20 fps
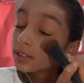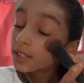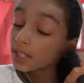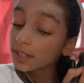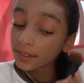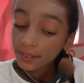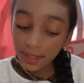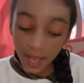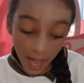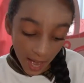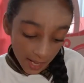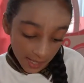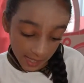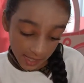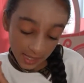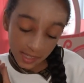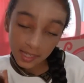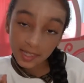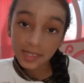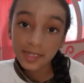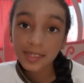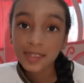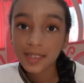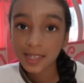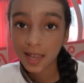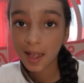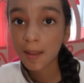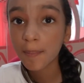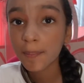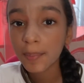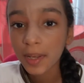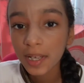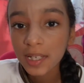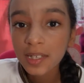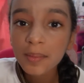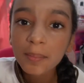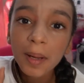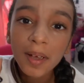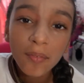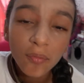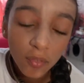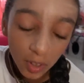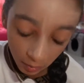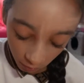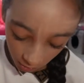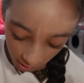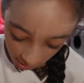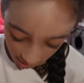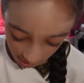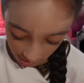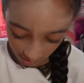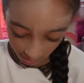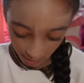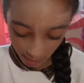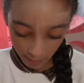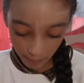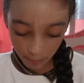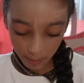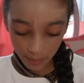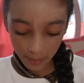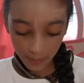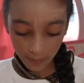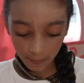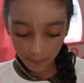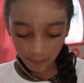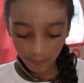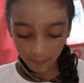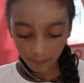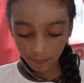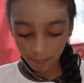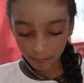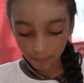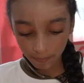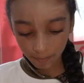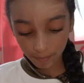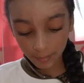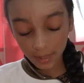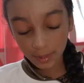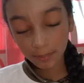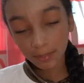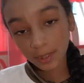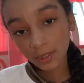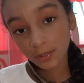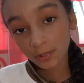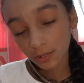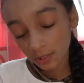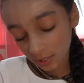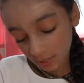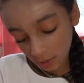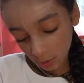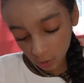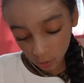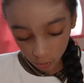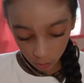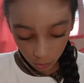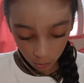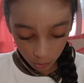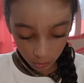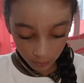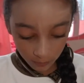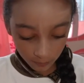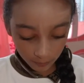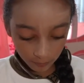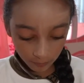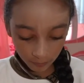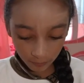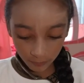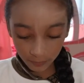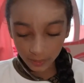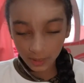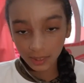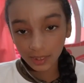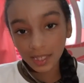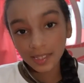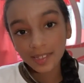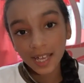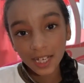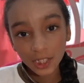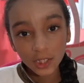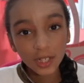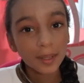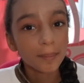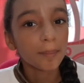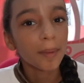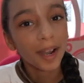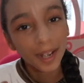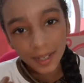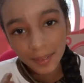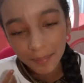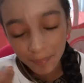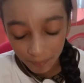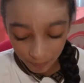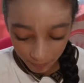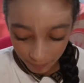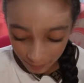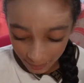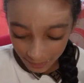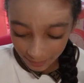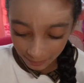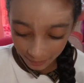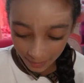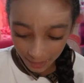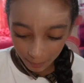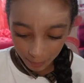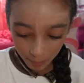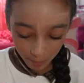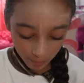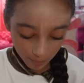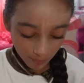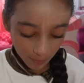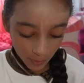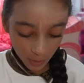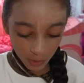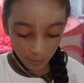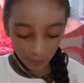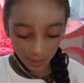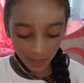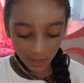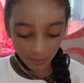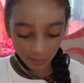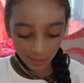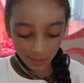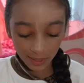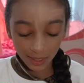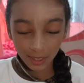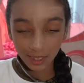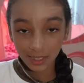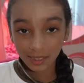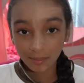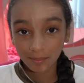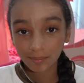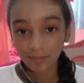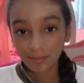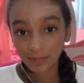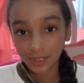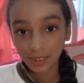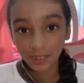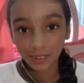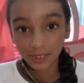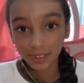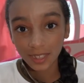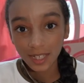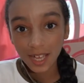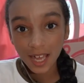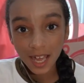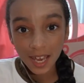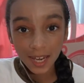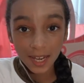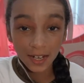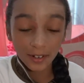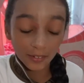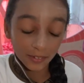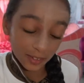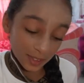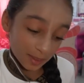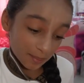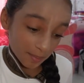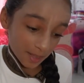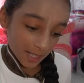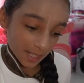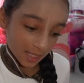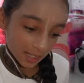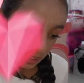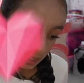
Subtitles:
The last step is my favorite step. Might be yours too. It's actually mine, but like, you might even like it, because not only me.